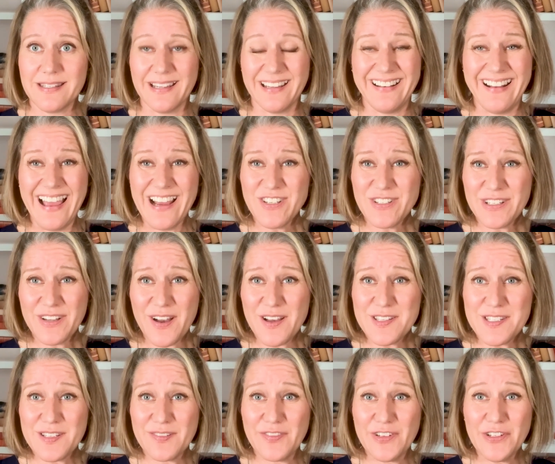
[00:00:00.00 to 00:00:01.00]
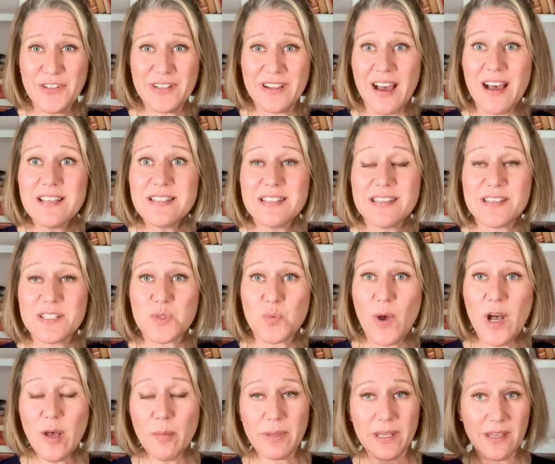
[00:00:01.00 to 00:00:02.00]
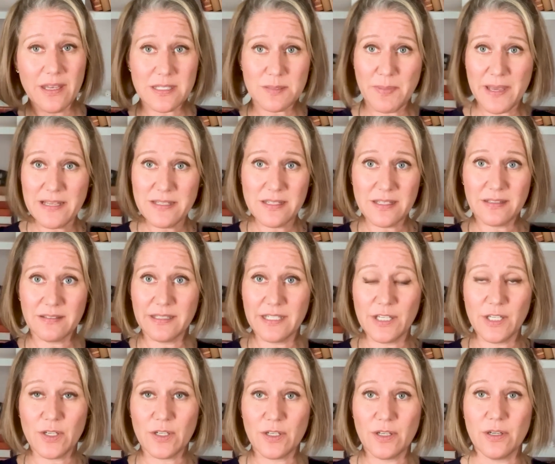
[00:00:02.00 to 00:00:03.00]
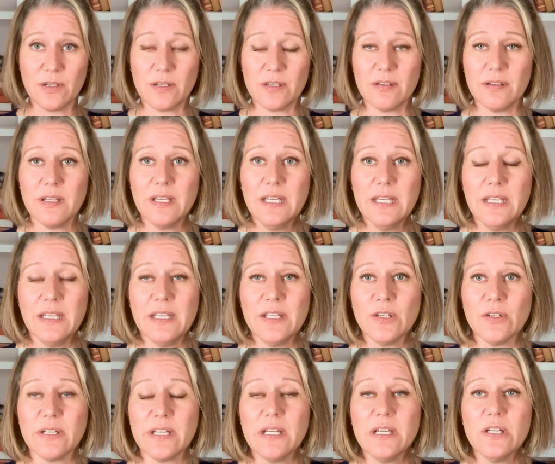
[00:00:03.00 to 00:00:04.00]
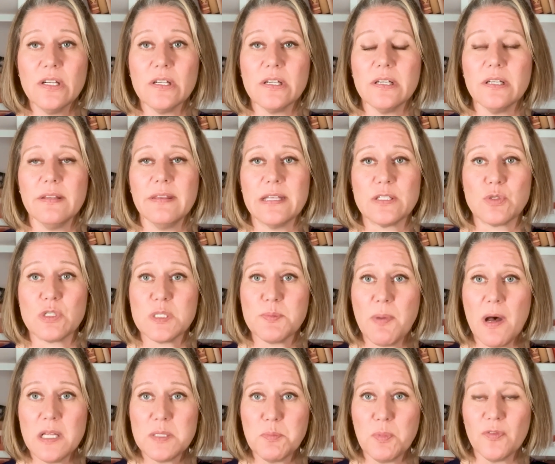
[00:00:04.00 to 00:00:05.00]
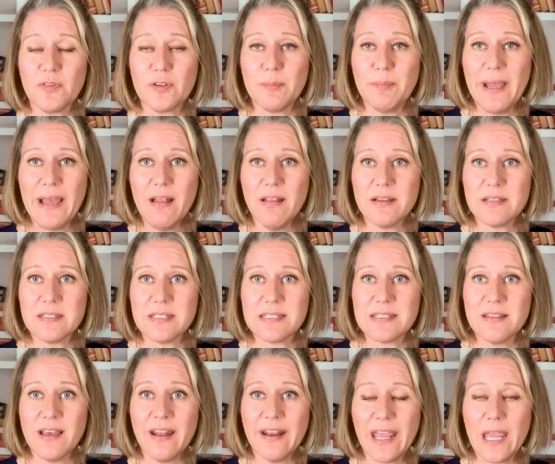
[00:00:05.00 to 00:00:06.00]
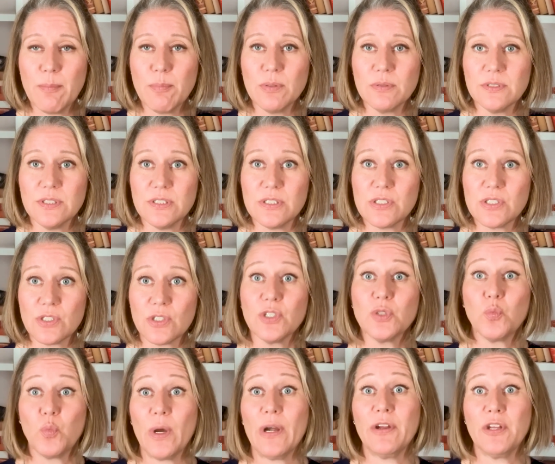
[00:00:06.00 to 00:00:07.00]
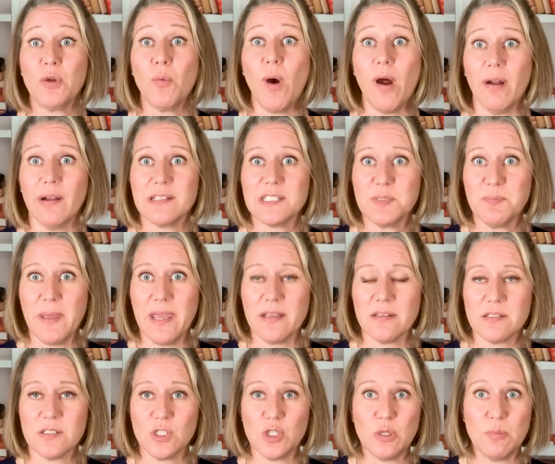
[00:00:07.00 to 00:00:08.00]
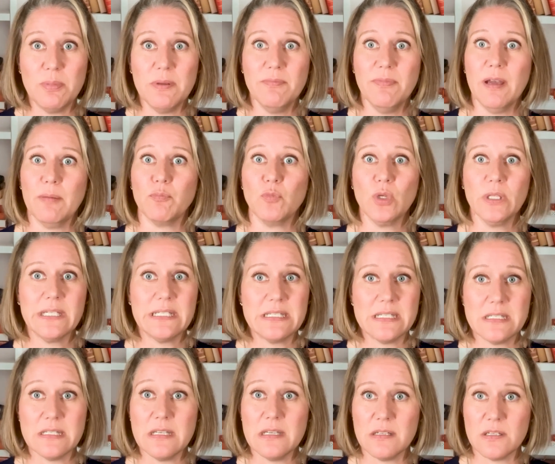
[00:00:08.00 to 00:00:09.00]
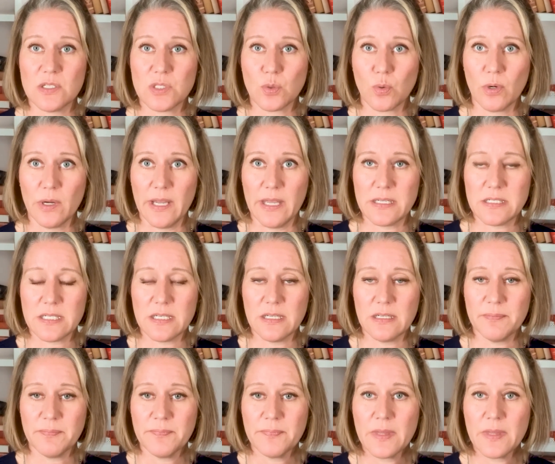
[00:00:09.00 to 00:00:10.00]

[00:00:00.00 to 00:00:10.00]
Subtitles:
It can actually cause severe nausea as well, because basically your inner ear that's responsible for balance is not able to discern where you are in space. So you become really dizzy and disoriented.